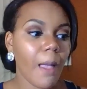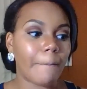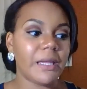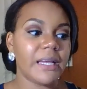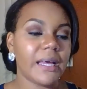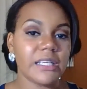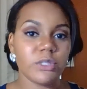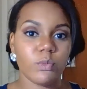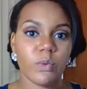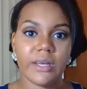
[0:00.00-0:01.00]
because
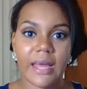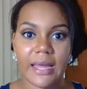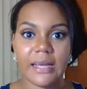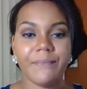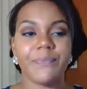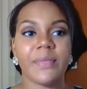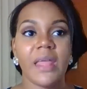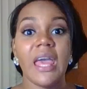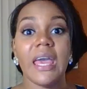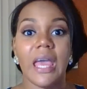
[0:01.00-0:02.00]
one night
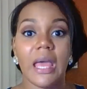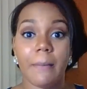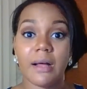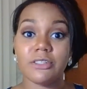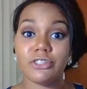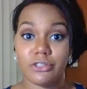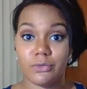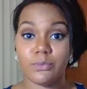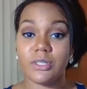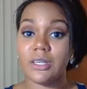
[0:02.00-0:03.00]
it
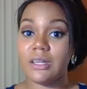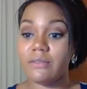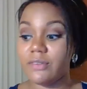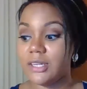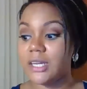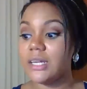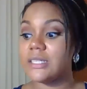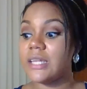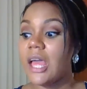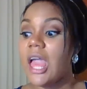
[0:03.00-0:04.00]
monsooned in
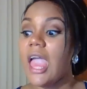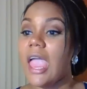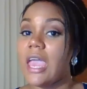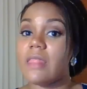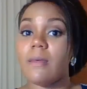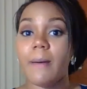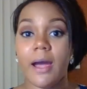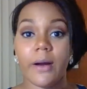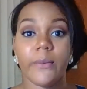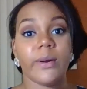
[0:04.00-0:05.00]
Phoenix and the
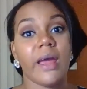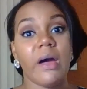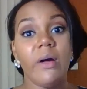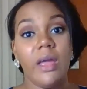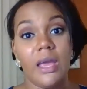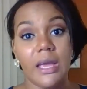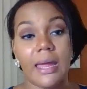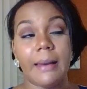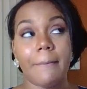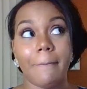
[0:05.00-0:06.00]
power went out
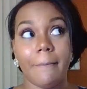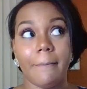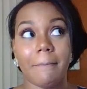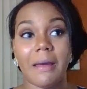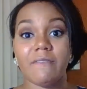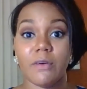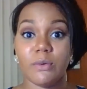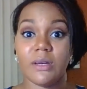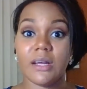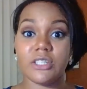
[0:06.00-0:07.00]
and my phone
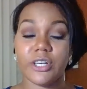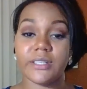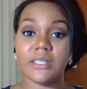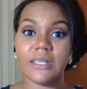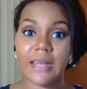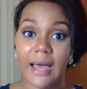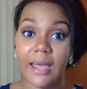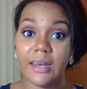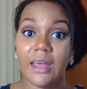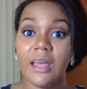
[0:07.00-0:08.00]
did not charge and it
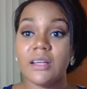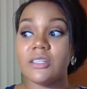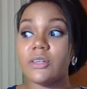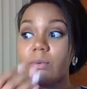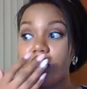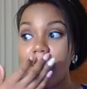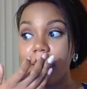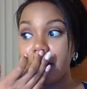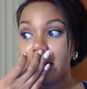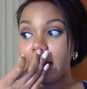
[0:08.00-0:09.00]
died. So
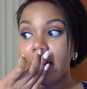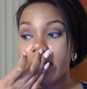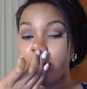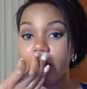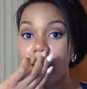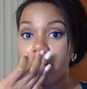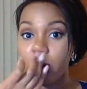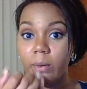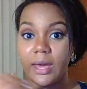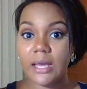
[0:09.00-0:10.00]
luckily I would
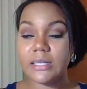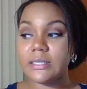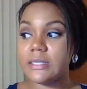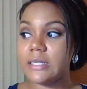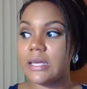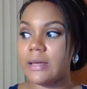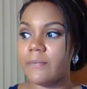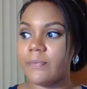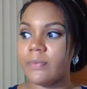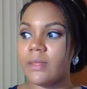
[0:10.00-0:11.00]
always,
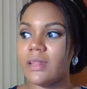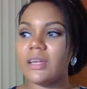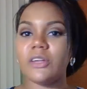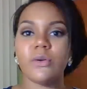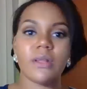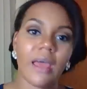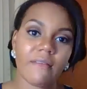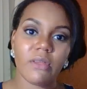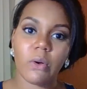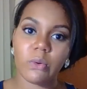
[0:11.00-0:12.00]
like, you can
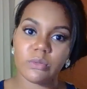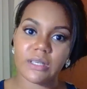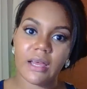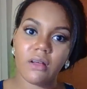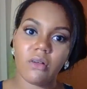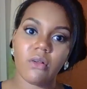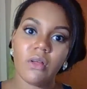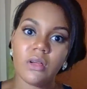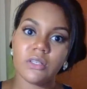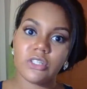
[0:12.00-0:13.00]
have the hotel
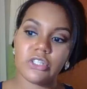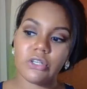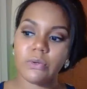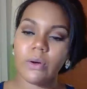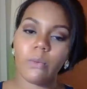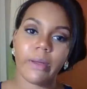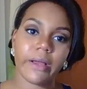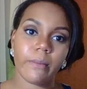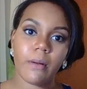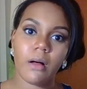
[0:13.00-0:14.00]
do a wake
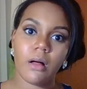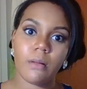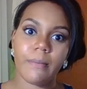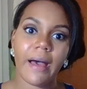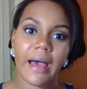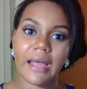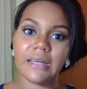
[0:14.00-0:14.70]
up call, but